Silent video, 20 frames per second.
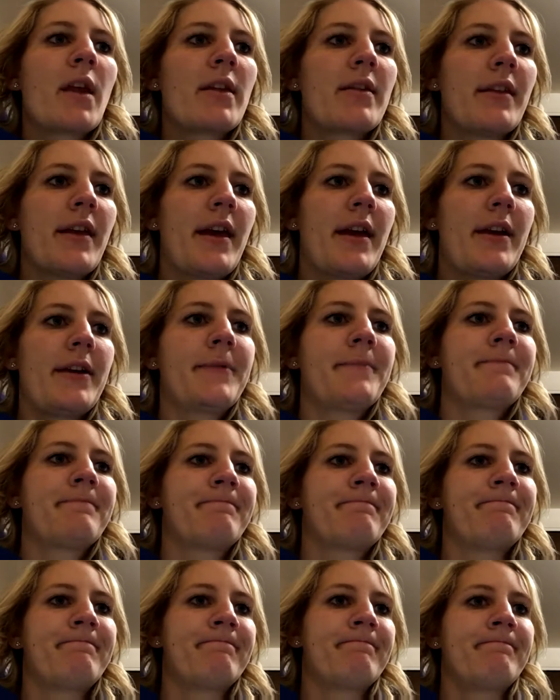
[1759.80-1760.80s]
like
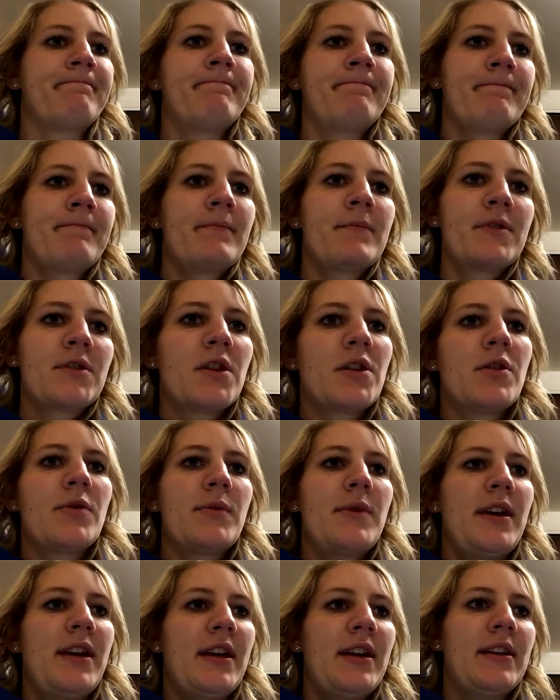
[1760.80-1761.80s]
so that
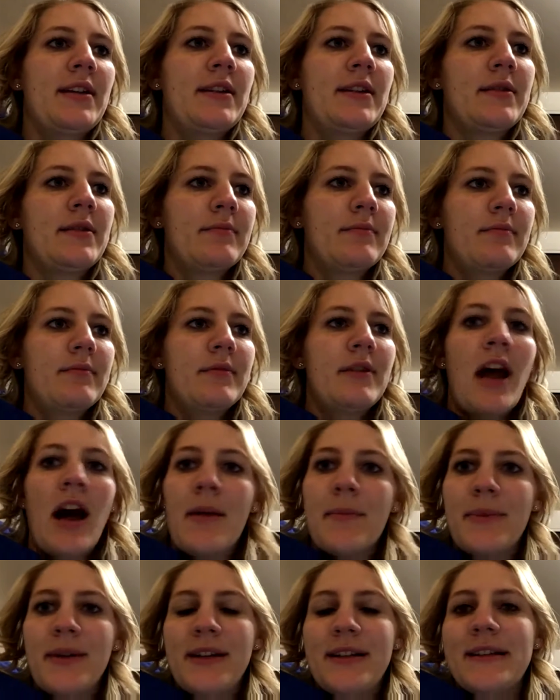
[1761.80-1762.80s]
we can
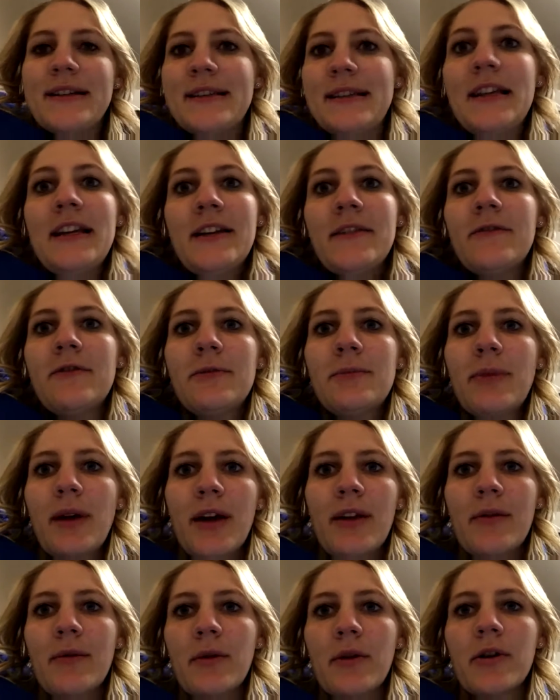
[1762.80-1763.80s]
not be deceived by
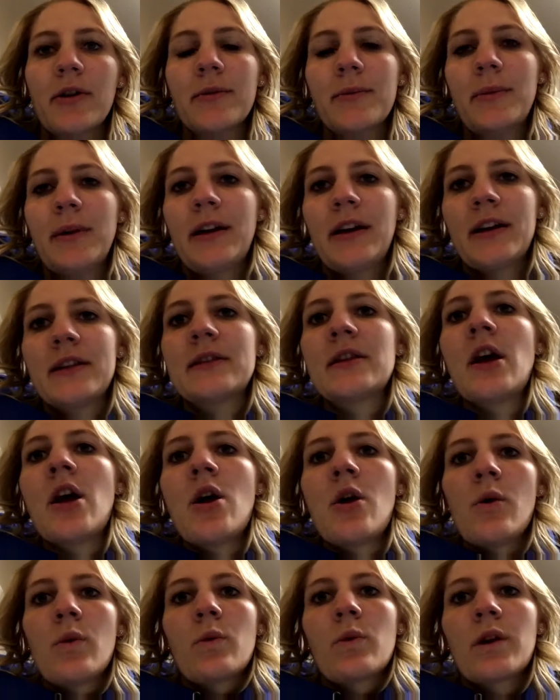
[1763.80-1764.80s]
the world, because
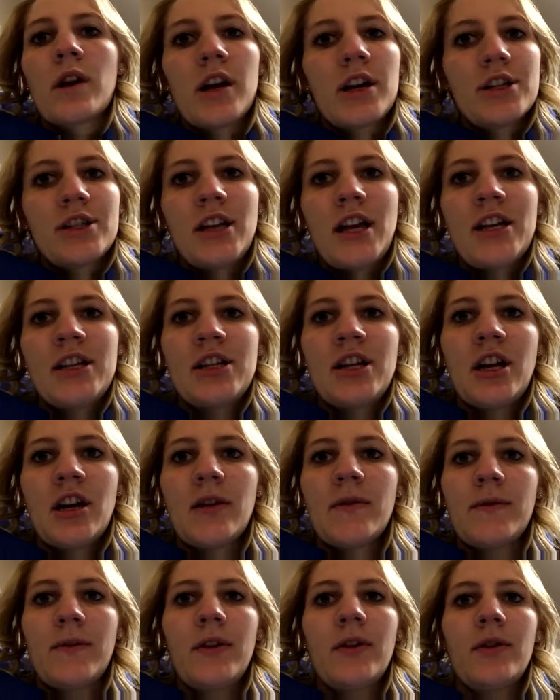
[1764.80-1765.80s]
we're not changing our
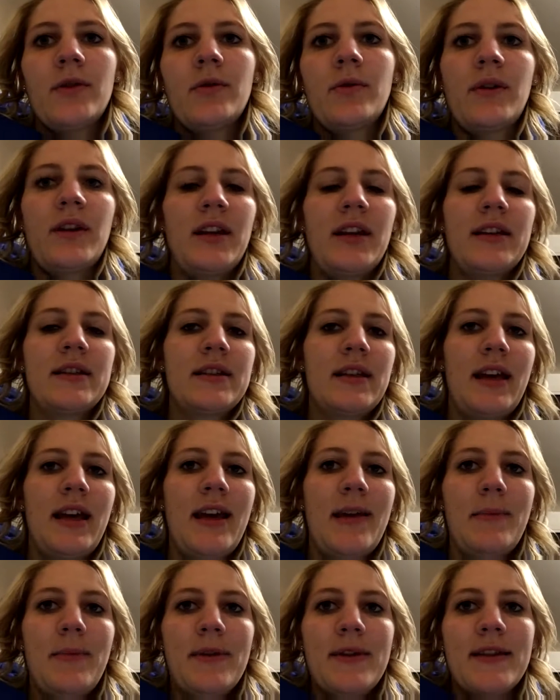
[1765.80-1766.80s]
view. We need to
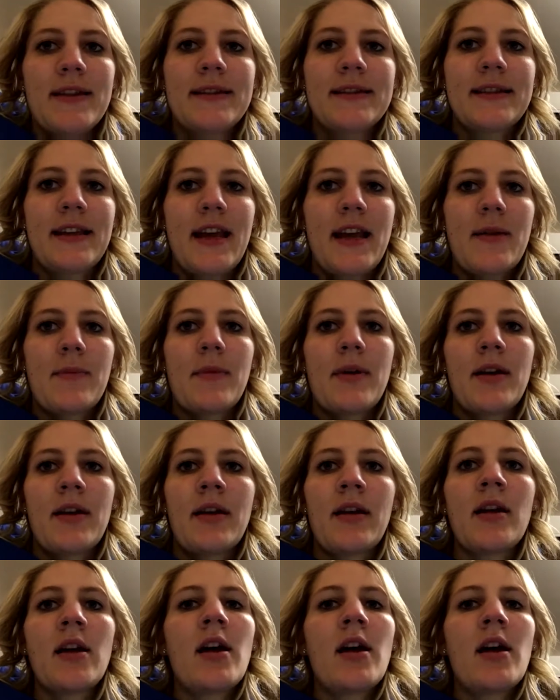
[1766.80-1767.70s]
keep it the same. And